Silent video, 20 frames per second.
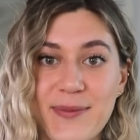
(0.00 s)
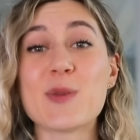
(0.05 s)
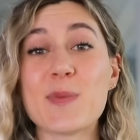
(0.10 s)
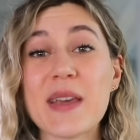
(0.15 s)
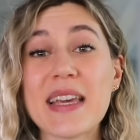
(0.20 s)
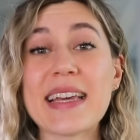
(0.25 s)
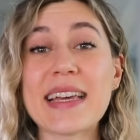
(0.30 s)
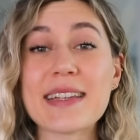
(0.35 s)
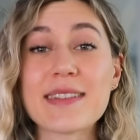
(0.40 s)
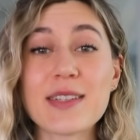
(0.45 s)

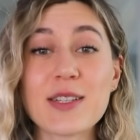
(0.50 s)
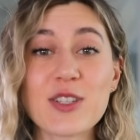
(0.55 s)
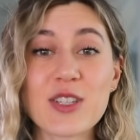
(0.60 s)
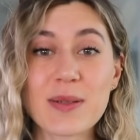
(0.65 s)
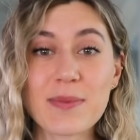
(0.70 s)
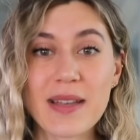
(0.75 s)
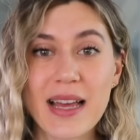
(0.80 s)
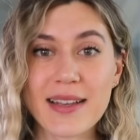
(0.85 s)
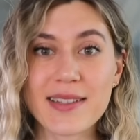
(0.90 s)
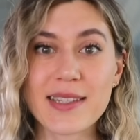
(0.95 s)
Speaking to
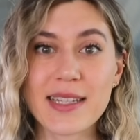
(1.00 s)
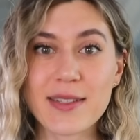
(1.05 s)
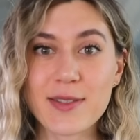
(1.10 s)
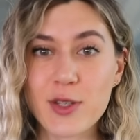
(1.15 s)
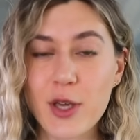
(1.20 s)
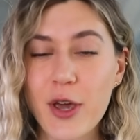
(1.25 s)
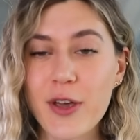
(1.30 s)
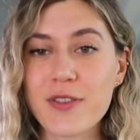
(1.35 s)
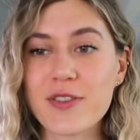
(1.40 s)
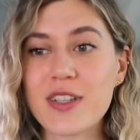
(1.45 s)
gymnastics
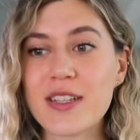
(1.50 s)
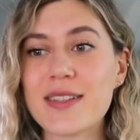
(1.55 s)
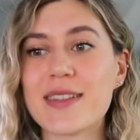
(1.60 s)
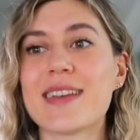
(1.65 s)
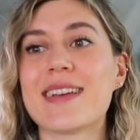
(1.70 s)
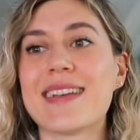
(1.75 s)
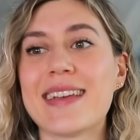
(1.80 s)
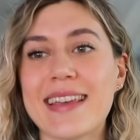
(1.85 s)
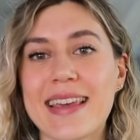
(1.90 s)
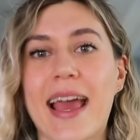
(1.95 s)
coaches,
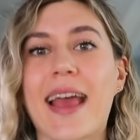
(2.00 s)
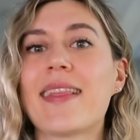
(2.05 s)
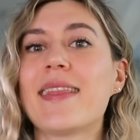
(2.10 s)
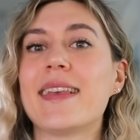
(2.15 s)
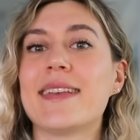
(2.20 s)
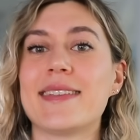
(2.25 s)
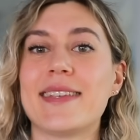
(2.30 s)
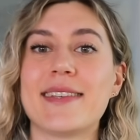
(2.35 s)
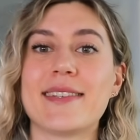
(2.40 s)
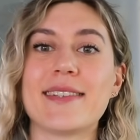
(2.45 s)
and again,
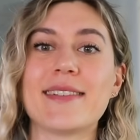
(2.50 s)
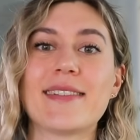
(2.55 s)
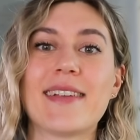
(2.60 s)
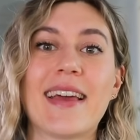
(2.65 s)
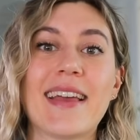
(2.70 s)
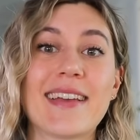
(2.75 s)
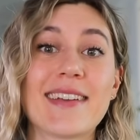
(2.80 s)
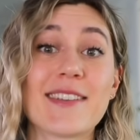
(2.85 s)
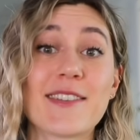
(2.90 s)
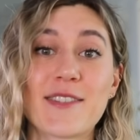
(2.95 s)
this isn't
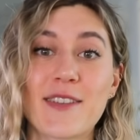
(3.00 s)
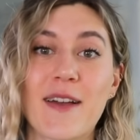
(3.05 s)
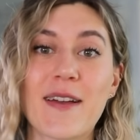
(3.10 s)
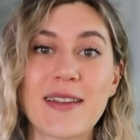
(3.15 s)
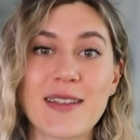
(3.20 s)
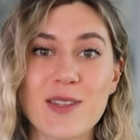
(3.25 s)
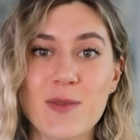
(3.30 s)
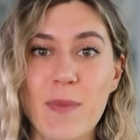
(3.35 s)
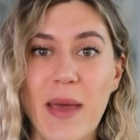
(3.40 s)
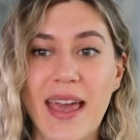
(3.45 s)
like
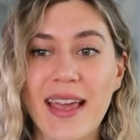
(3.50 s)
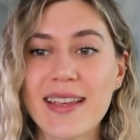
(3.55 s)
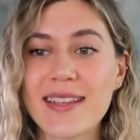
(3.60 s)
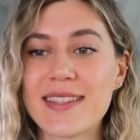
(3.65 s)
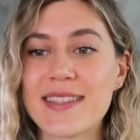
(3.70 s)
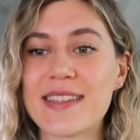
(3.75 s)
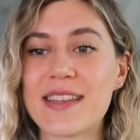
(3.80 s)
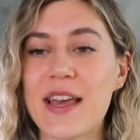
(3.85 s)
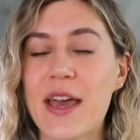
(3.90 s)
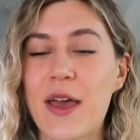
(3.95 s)

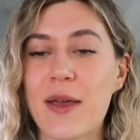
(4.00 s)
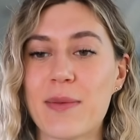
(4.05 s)
science-based,